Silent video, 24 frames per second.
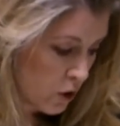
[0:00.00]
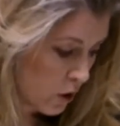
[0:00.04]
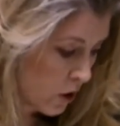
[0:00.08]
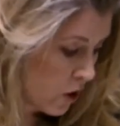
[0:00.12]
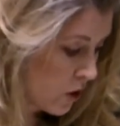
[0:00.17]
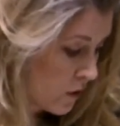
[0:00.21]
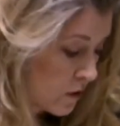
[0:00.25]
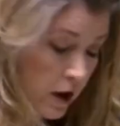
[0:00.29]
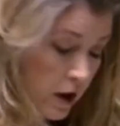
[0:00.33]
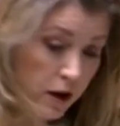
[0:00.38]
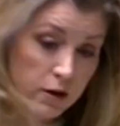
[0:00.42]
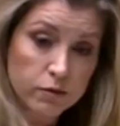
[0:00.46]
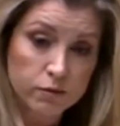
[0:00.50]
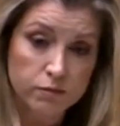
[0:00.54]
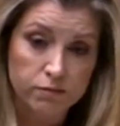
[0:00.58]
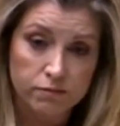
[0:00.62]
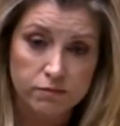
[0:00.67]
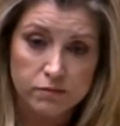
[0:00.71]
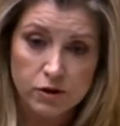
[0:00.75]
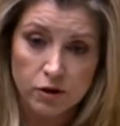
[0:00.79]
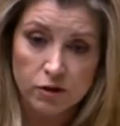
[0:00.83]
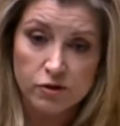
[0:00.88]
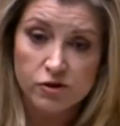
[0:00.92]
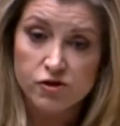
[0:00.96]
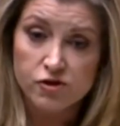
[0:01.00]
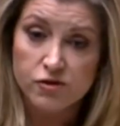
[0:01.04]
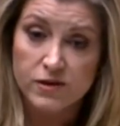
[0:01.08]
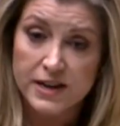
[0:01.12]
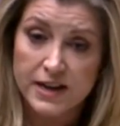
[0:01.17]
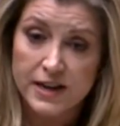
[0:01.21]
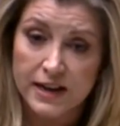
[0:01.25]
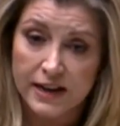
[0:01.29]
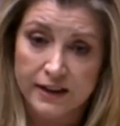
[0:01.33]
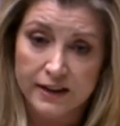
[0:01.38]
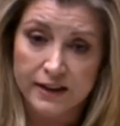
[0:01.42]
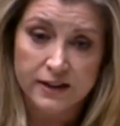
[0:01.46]
Au
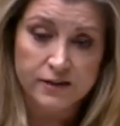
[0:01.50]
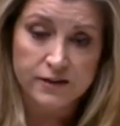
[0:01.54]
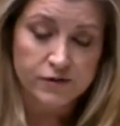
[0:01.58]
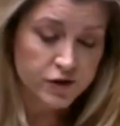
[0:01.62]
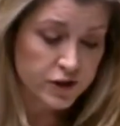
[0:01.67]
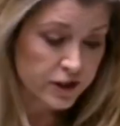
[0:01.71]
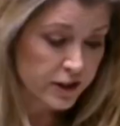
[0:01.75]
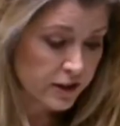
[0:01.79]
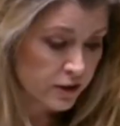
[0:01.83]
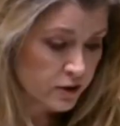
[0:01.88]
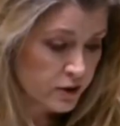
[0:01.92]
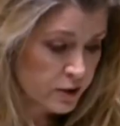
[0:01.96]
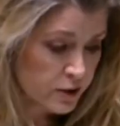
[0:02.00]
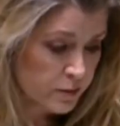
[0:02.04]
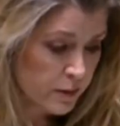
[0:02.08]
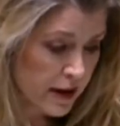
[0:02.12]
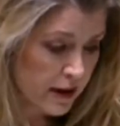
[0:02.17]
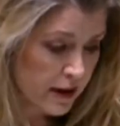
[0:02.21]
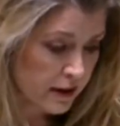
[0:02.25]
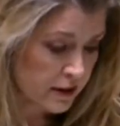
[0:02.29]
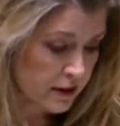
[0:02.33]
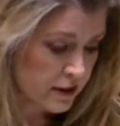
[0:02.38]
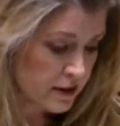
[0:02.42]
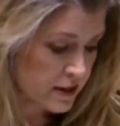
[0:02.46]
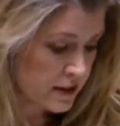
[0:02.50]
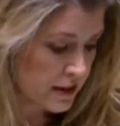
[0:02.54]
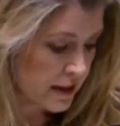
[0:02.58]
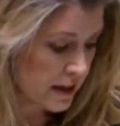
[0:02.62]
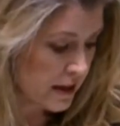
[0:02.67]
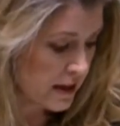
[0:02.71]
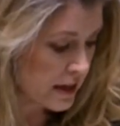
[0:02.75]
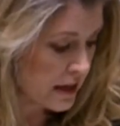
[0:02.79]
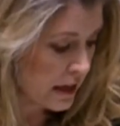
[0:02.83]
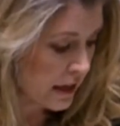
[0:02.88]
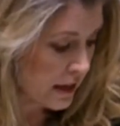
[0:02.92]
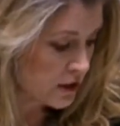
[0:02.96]
contraire, and if she looks back at
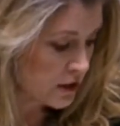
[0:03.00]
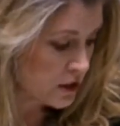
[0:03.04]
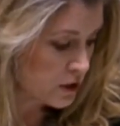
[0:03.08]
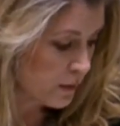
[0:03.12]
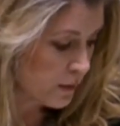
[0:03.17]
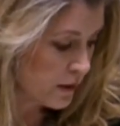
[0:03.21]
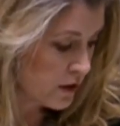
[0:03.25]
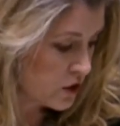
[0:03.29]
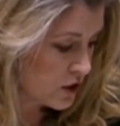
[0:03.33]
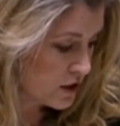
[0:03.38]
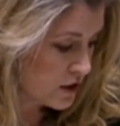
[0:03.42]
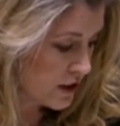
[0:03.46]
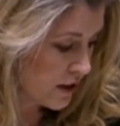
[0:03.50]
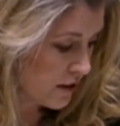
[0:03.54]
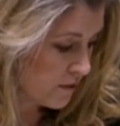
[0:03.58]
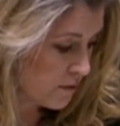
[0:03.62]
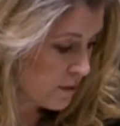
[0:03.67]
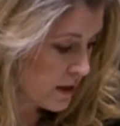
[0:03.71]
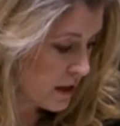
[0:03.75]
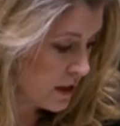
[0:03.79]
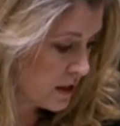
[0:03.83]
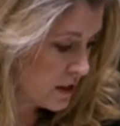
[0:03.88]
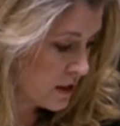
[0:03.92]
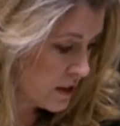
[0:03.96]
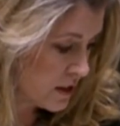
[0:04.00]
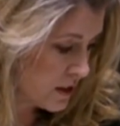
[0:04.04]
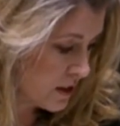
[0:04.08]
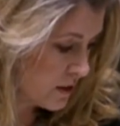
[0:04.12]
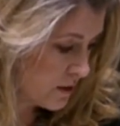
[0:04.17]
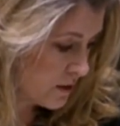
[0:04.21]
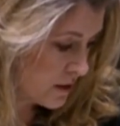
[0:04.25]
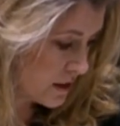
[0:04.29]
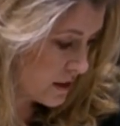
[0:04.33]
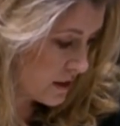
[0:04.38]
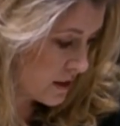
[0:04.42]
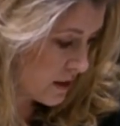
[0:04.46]
the speeches I've made
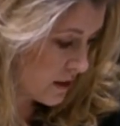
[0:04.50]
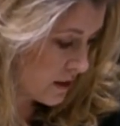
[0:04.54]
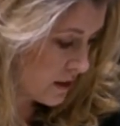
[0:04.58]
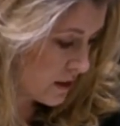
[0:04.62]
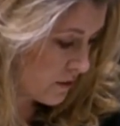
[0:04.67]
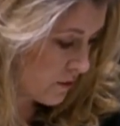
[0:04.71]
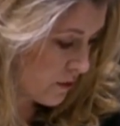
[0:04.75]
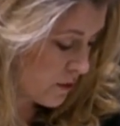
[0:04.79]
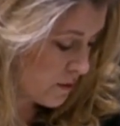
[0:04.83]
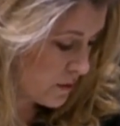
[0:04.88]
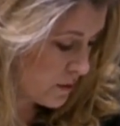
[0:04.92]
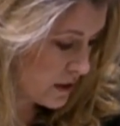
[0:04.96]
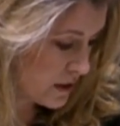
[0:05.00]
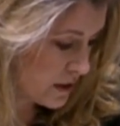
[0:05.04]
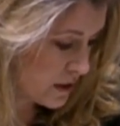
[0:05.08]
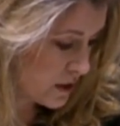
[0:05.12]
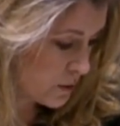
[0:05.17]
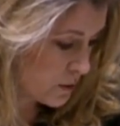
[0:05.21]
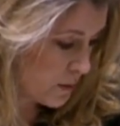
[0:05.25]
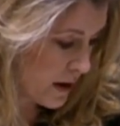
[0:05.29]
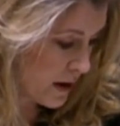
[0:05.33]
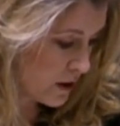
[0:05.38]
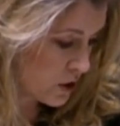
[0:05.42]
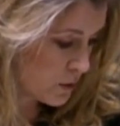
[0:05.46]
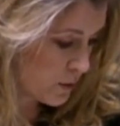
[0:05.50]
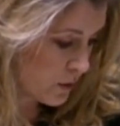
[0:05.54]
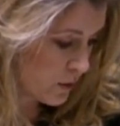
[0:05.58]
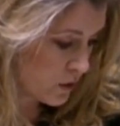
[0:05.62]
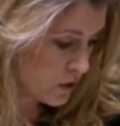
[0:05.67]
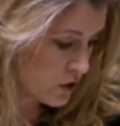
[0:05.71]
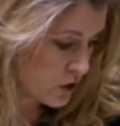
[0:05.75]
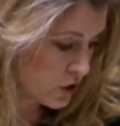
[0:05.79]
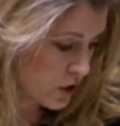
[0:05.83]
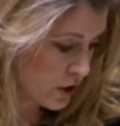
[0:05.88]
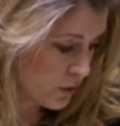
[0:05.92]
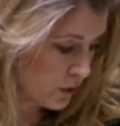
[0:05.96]
to this from this dispatch
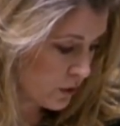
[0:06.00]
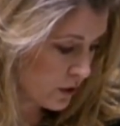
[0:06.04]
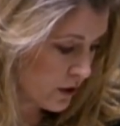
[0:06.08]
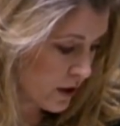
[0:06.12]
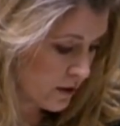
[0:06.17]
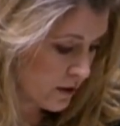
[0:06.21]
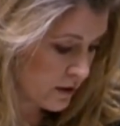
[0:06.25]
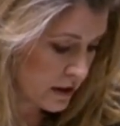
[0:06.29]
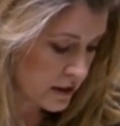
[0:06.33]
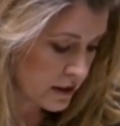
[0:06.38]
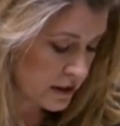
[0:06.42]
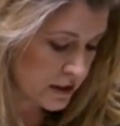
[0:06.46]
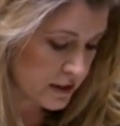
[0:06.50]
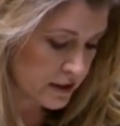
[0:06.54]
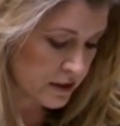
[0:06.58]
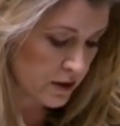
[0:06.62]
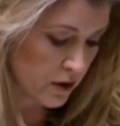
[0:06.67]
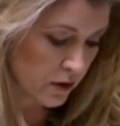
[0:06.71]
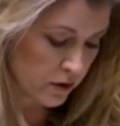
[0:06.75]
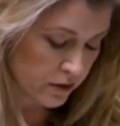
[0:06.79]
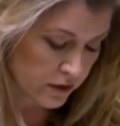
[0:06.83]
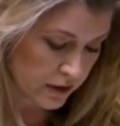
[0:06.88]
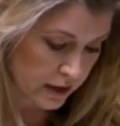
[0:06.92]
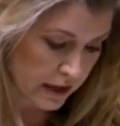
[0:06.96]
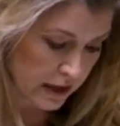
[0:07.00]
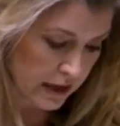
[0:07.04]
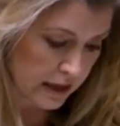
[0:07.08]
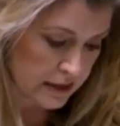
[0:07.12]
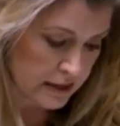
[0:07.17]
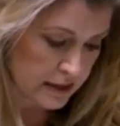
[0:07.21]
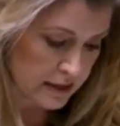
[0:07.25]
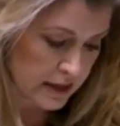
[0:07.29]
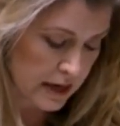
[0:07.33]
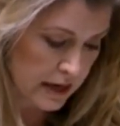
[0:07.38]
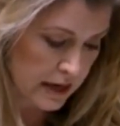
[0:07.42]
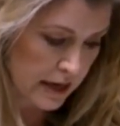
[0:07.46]
box, she will know that is not the
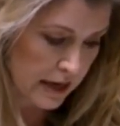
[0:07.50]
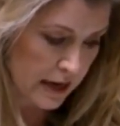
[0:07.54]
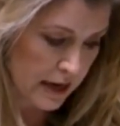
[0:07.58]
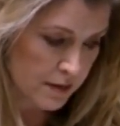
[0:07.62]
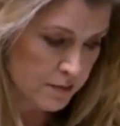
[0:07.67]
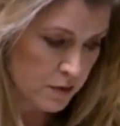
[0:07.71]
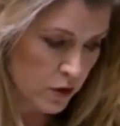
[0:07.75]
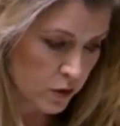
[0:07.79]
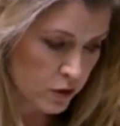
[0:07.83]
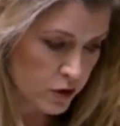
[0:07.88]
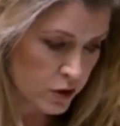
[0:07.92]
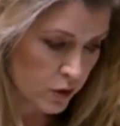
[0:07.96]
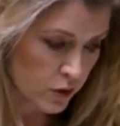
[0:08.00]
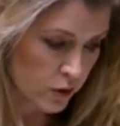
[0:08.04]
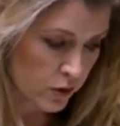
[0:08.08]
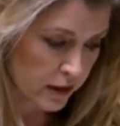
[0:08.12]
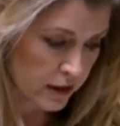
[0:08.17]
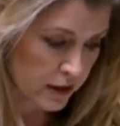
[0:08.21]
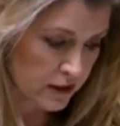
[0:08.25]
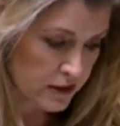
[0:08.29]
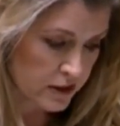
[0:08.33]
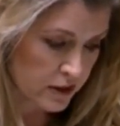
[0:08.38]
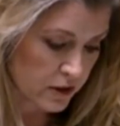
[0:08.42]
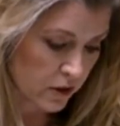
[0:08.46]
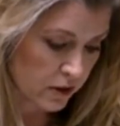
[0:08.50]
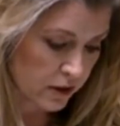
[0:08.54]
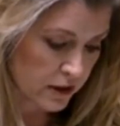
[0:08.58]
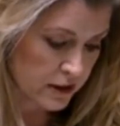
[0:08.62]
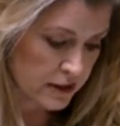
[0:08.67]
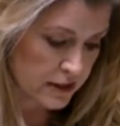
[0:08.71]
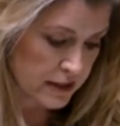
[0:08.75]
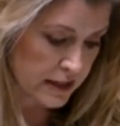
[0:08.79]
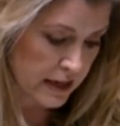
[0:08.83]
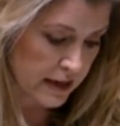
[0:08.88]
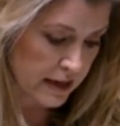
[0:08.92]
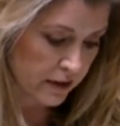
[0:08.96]
case. I'm not talking
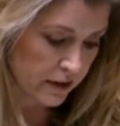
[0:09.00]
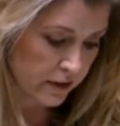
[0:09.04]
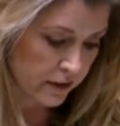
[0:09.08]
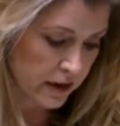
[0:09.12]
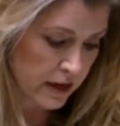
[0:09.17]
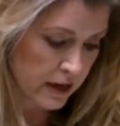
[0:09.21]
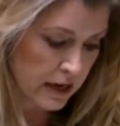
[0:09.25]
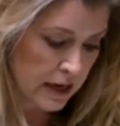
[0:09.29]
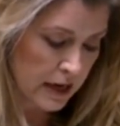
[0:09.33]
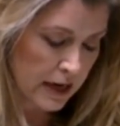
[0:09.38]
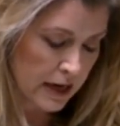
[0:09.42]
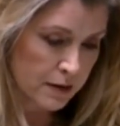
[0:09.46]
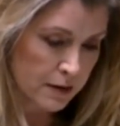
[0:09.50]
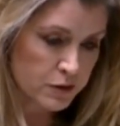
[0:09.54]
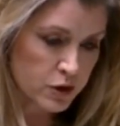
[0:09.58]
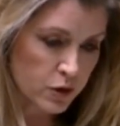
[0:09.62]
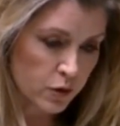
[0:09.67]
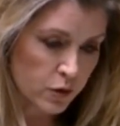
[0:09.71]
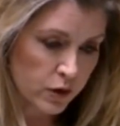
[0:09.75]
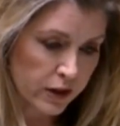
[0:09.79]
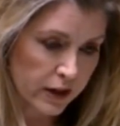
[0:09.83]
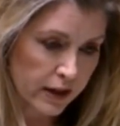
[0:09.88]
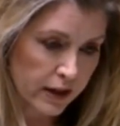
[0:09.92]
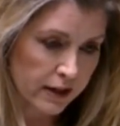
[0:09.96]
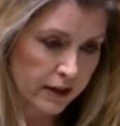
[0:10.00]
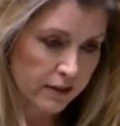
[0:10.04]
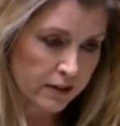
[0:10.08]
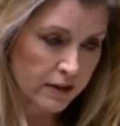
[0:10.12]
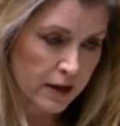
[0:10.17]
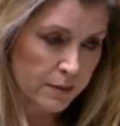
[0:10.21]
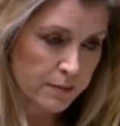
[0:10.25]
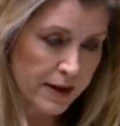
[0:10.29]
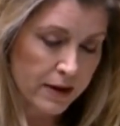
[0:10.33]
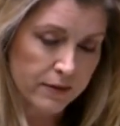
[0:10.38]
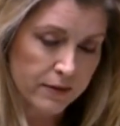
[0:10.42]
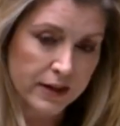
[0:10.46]
Scotland down. I'm talking
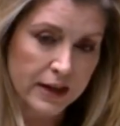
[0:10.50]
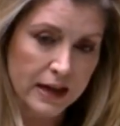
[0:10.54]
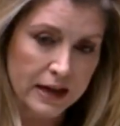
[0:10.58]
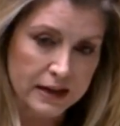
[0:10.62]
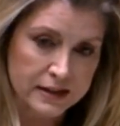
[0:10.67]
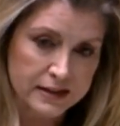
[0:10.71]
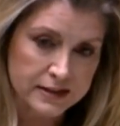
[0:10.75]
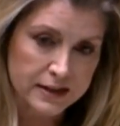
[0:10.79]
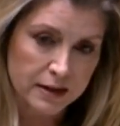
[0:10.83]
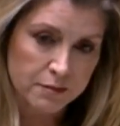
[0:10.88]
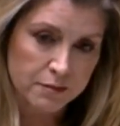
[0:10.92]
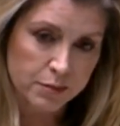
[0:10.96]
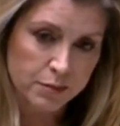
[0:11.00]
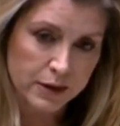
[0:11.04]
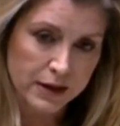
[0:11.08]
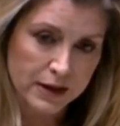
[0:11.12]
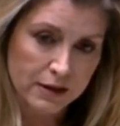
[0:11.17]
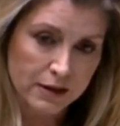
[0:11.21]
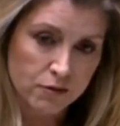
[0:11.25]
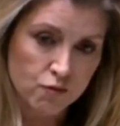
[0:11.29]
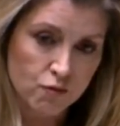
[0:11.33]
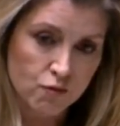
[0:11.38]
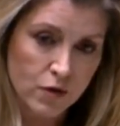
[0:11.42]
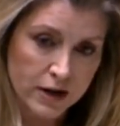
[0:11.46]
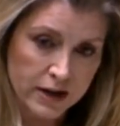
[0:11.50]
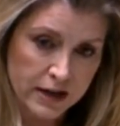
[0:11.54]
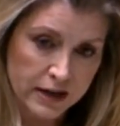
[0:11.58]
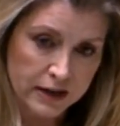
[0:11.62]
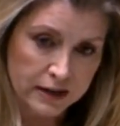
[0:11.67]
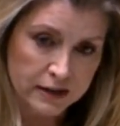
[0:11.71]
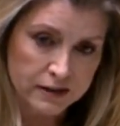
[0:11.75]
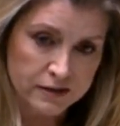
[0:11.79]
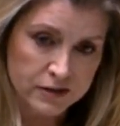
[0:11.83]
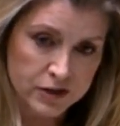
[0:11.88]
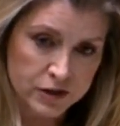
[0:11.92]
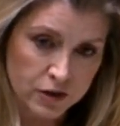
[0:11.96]
about the SNP
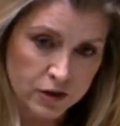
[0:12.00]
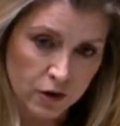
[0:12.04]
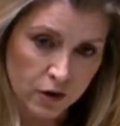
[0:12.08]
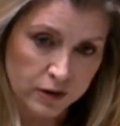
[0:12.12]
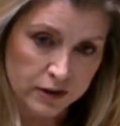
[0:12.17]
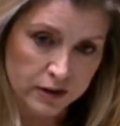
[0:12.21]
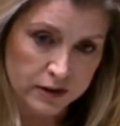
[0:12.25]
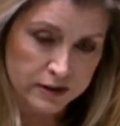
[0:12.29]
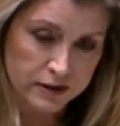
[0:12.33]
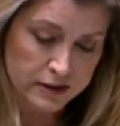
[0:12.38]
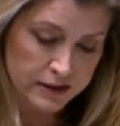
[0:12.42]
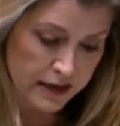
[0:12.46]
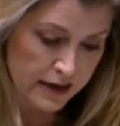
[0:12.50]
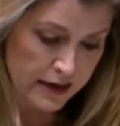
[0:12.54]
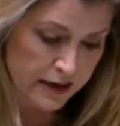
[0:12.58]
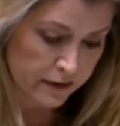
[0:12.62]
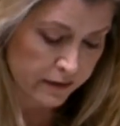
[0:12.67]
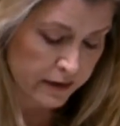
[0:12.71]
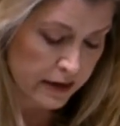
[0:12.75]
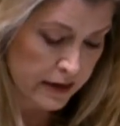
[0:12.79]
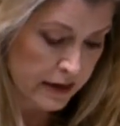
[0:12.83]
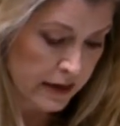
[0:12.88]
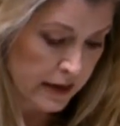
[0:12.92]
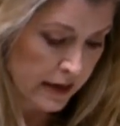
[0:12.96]
running Scotland down.